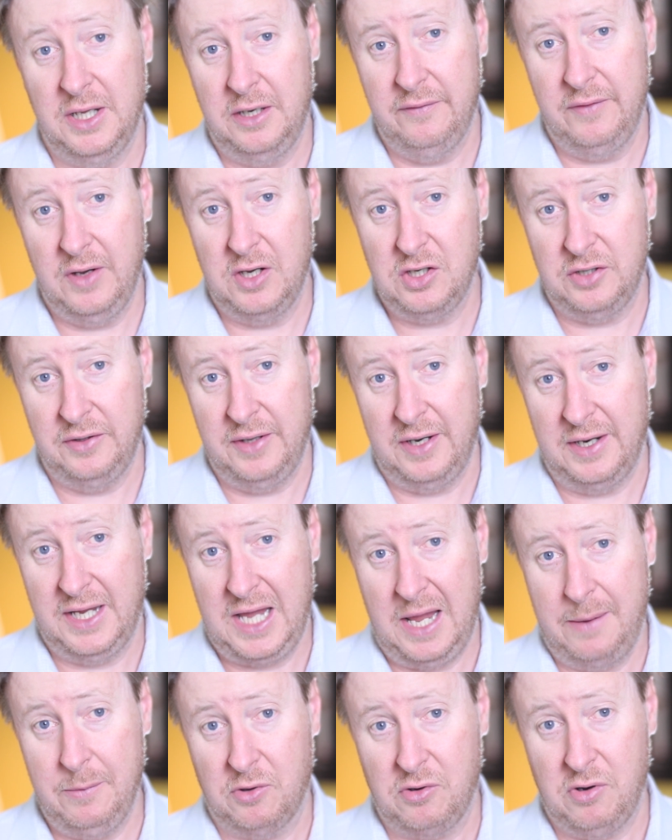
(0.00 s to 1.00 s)
innovation that I
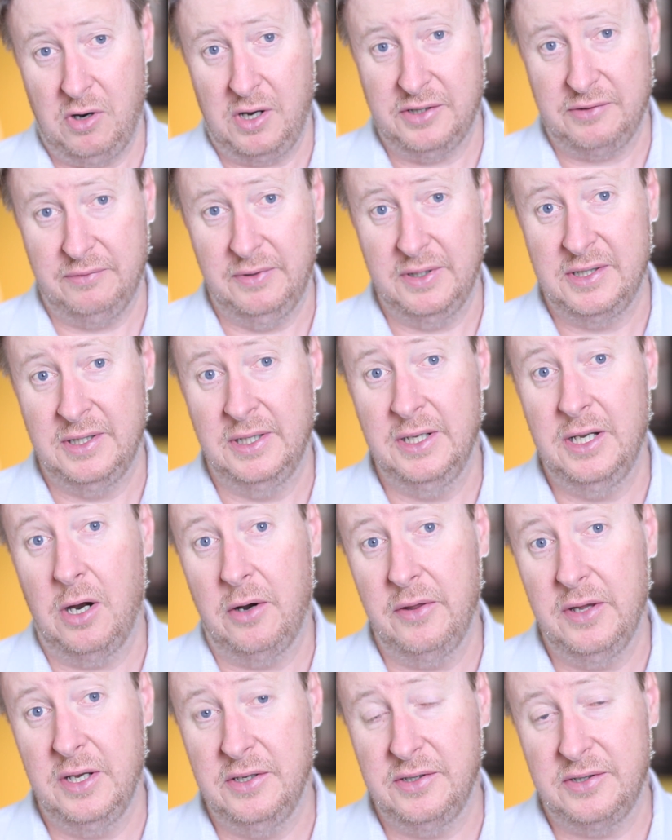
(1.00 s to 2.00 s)
came across recently
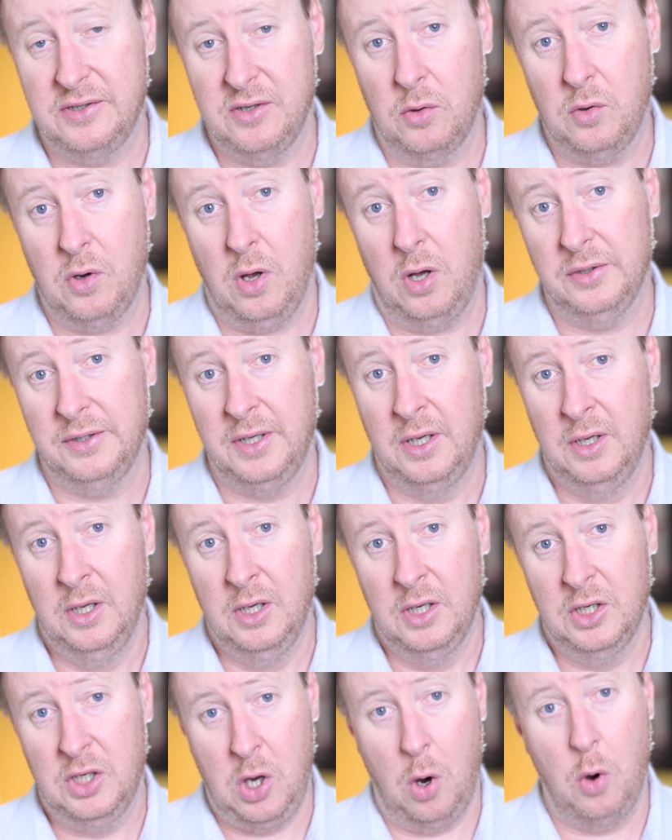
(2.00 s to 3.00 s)
are these so-called
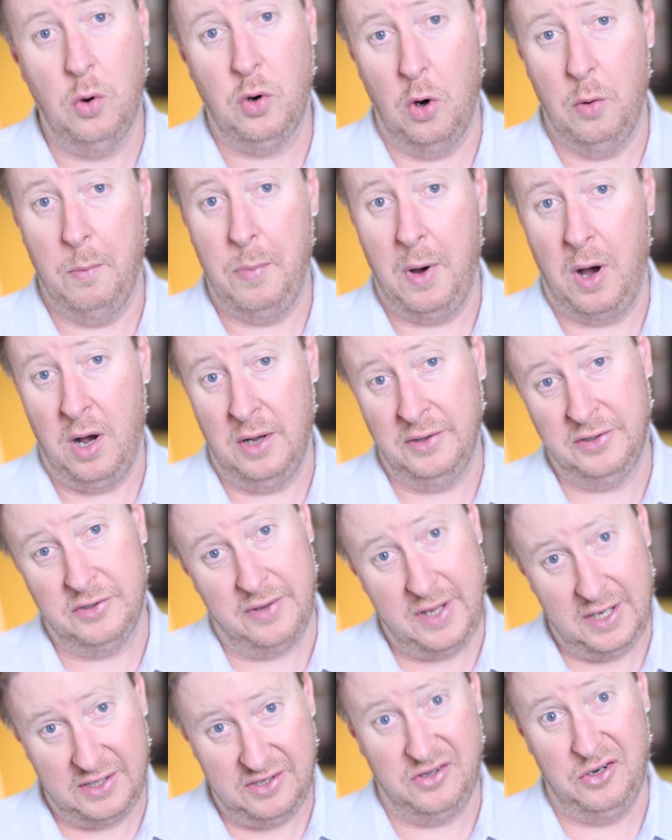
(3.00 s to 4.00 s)
Coco bonds, or
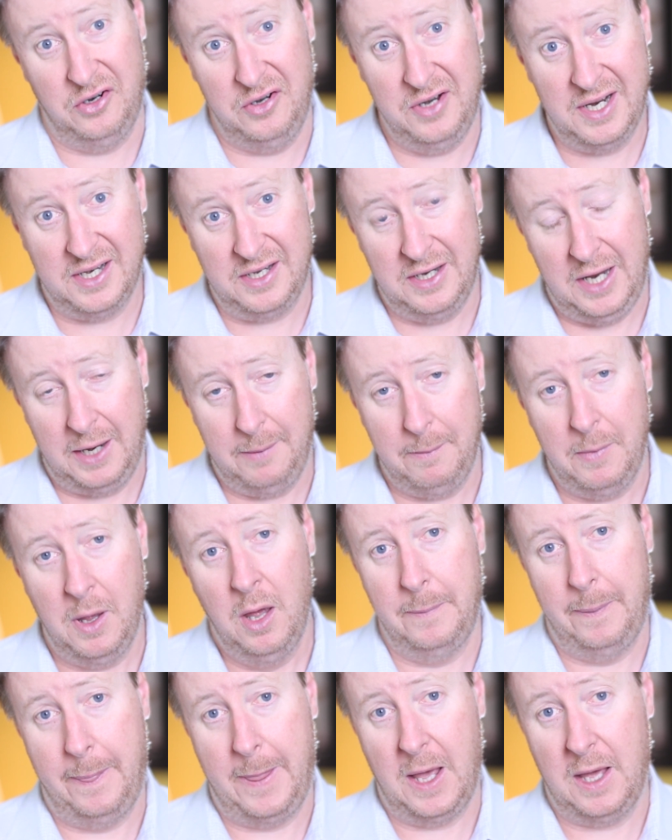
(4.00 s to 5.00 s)
that's their nickname,
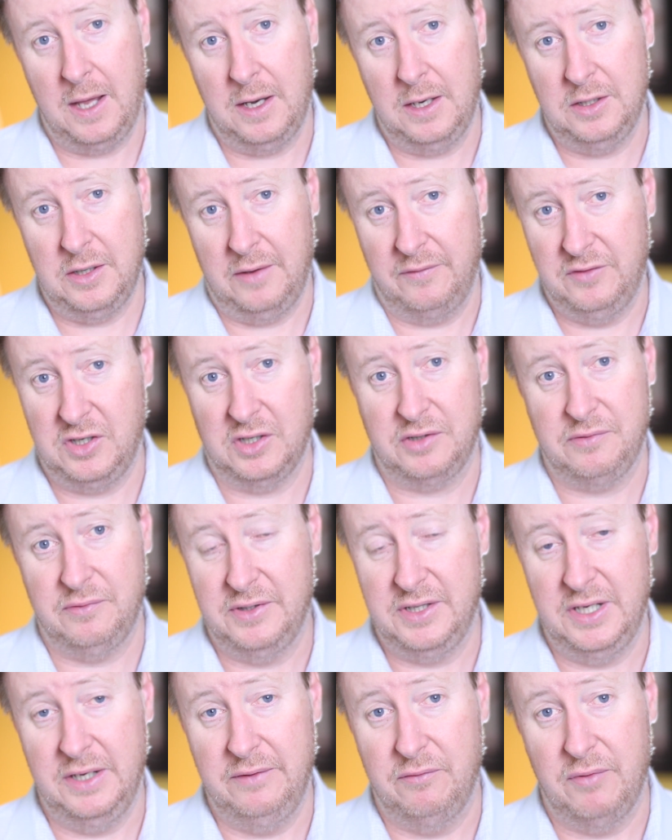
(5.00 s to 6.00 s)
that have just
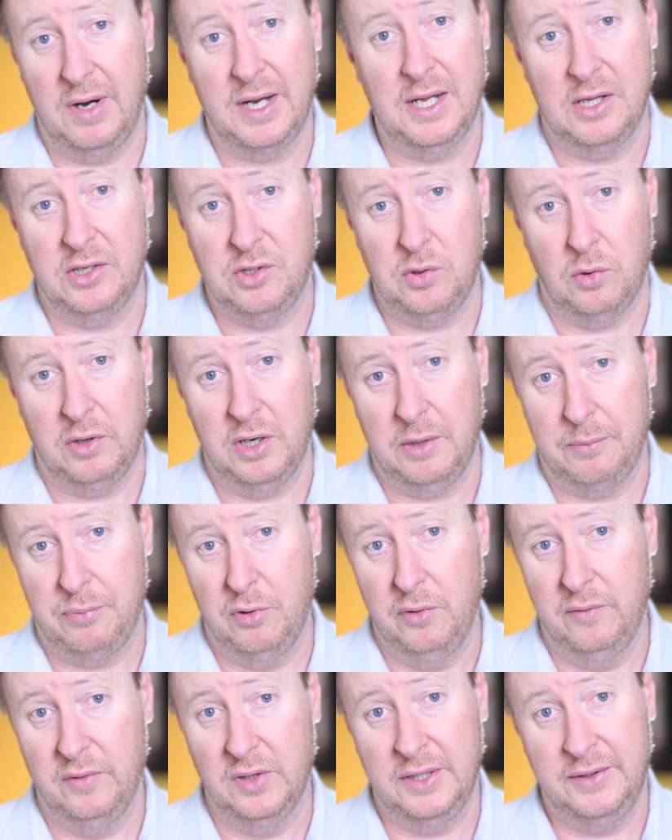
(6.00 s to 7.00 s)
received regulatory
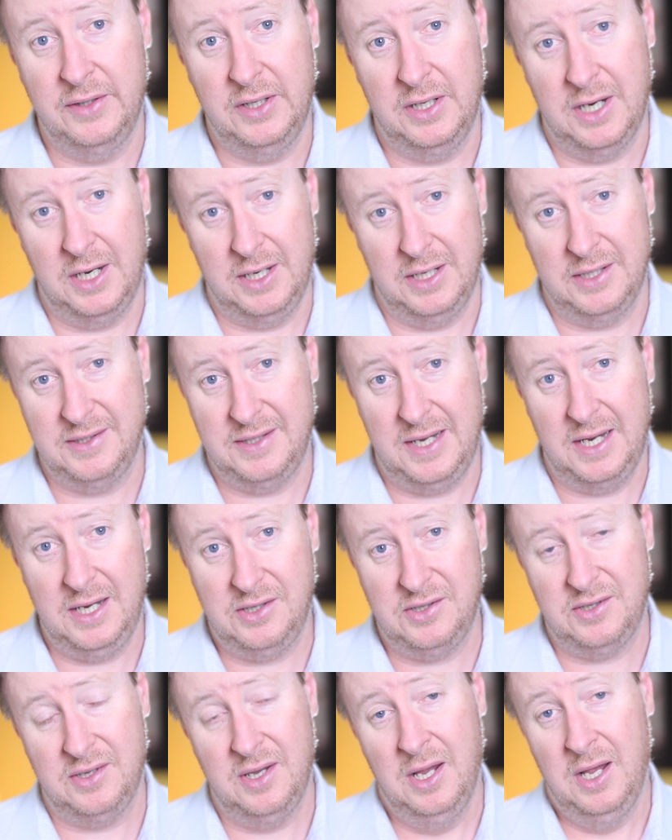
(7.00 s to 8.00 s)
approval in the United
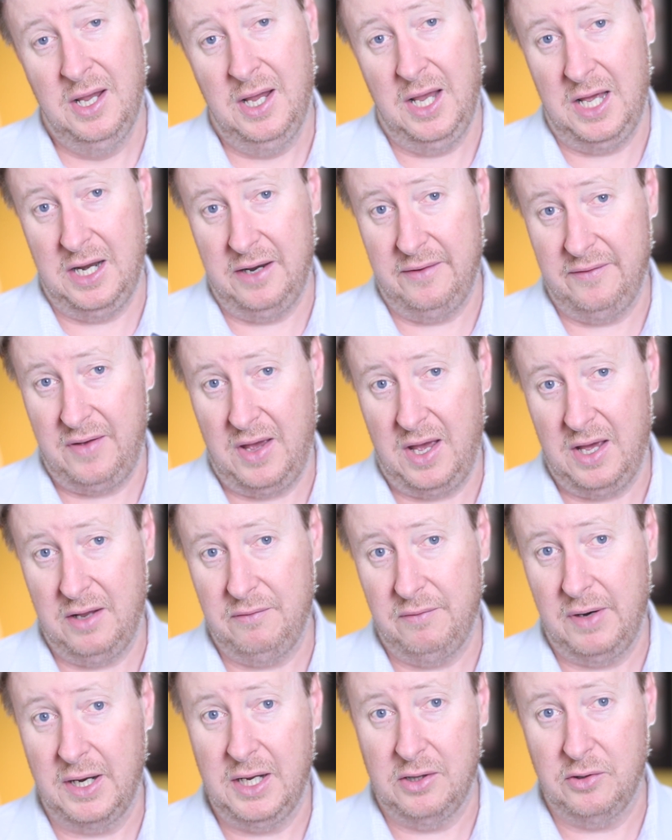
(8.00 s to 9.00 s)
States and have
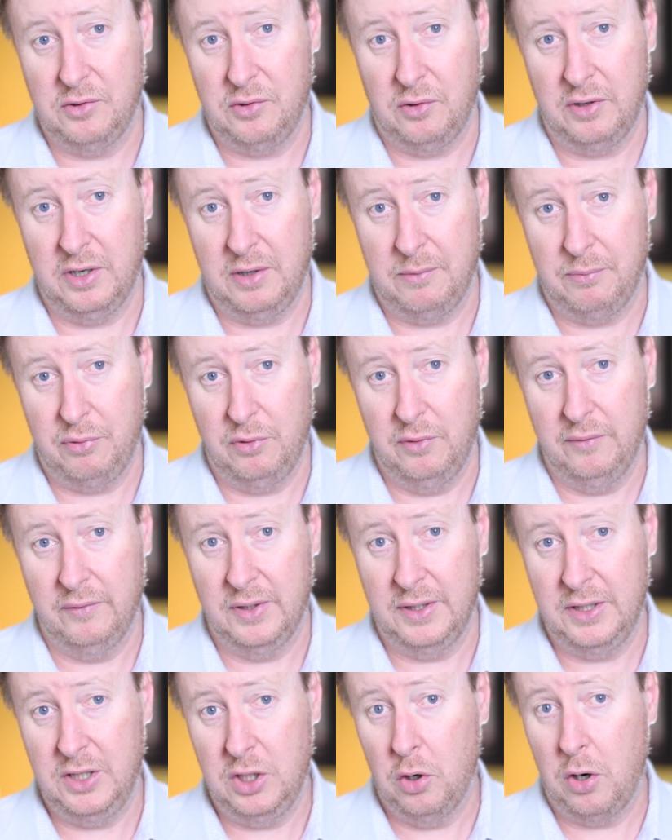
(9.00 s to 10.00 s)
had regulatory approval
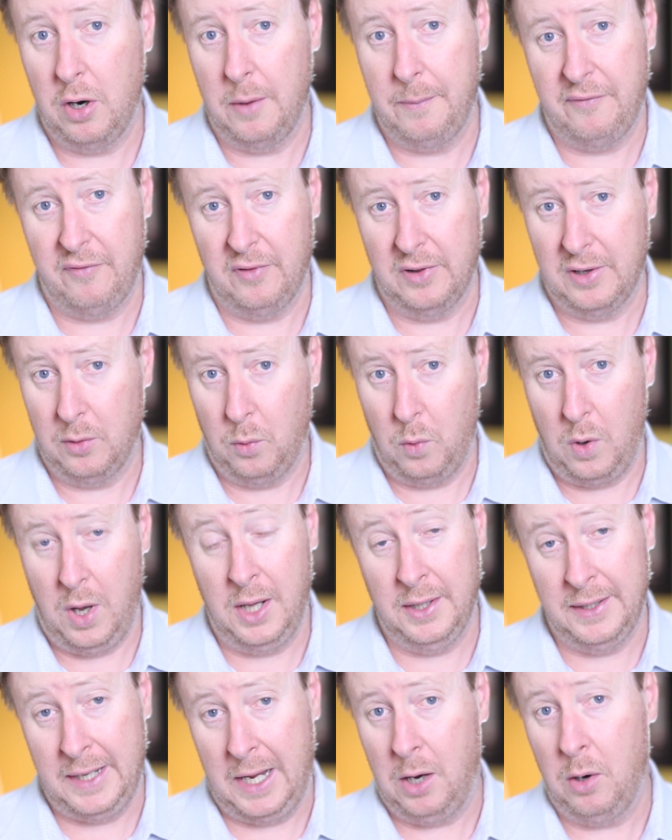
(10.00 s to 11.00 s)
in Europe for a little
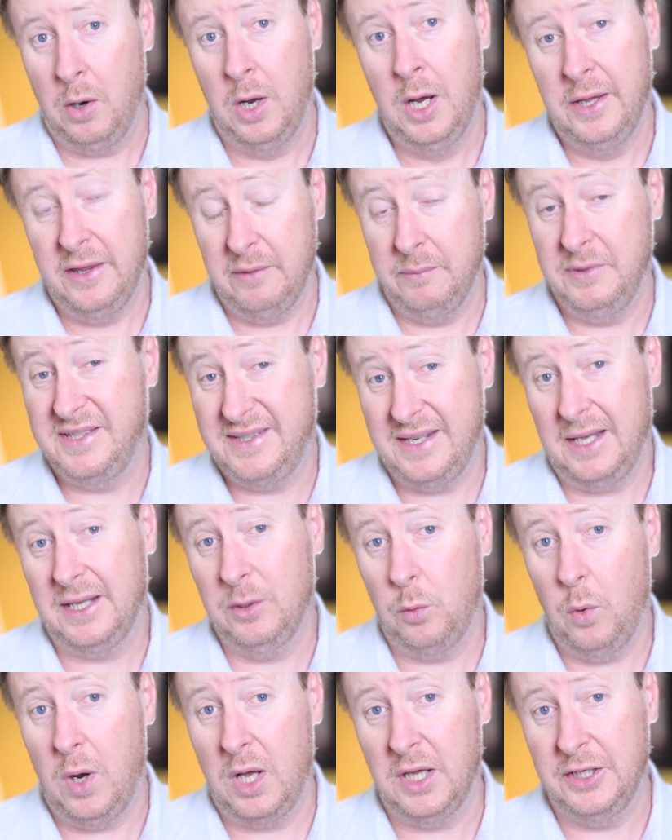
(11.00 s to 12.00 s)
while now. They've been
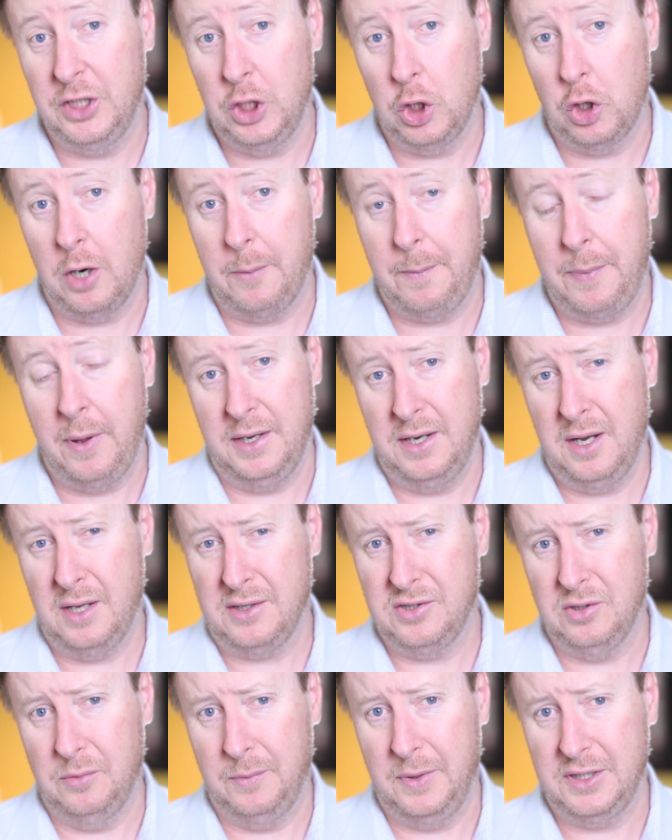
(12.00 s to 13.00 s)
selling well in Europe,
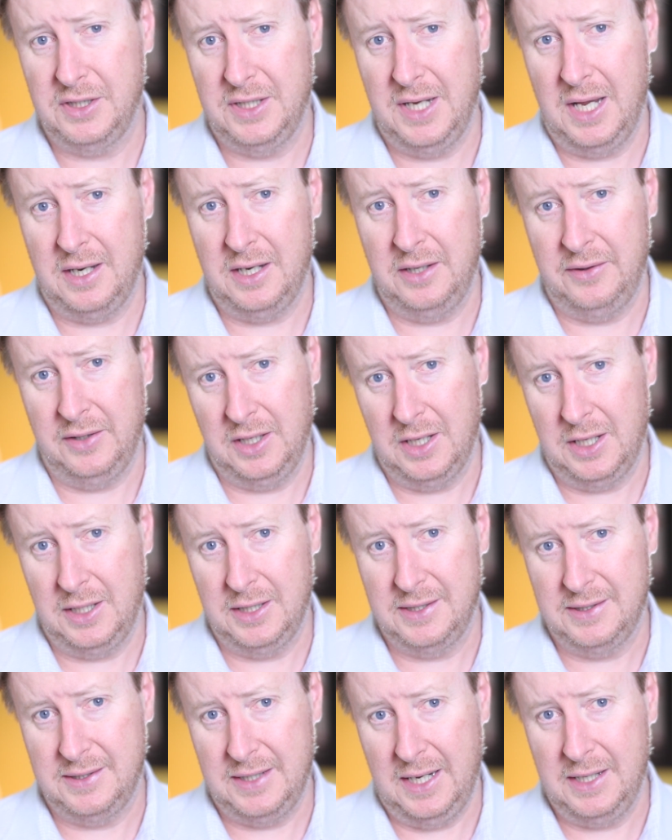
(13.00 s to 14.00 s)
not so much yet in the
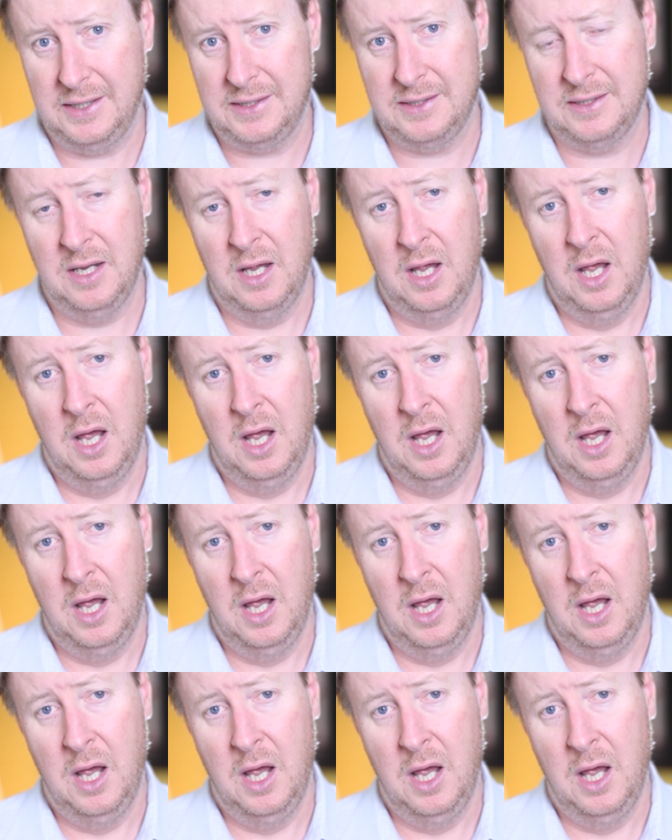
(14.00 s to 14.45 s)
United States.